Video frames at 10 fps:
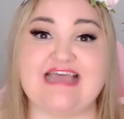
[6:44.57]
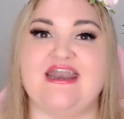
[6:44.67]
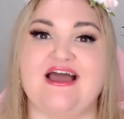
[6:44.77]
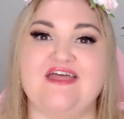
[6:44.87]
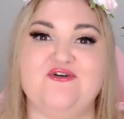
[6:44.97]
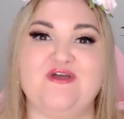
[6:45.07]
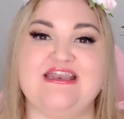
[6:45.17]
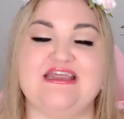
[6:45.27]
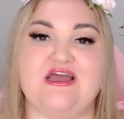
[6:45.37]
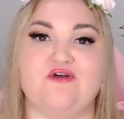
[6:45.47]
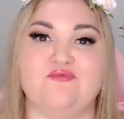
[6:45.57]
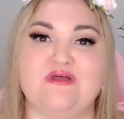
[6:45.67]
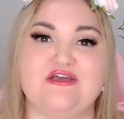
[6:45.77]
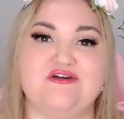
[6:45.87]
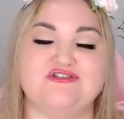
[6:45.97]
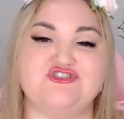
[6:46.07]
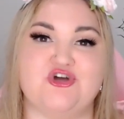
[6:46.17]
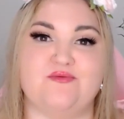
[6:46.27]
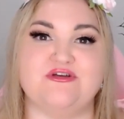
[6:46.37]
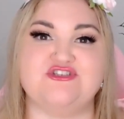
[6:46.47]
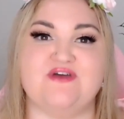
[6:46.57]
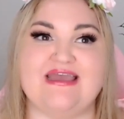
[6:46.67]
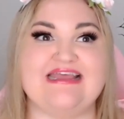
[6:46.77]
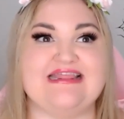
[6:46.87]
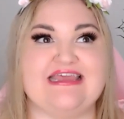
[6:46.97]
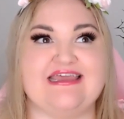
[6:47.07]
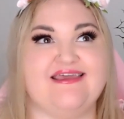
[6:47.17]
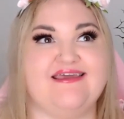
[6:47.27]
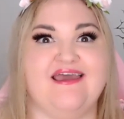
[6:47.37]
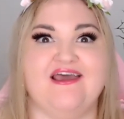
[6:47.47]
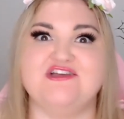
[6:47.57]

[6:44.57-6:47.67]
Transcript: And I thought he did a really good job portraying the